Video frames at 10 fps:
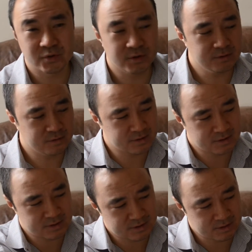chord. This
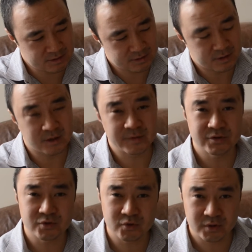is our major
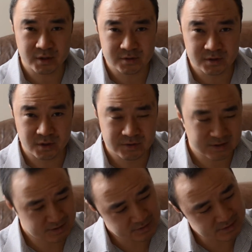chord on do. This
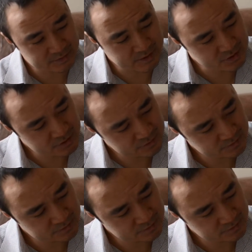is D major.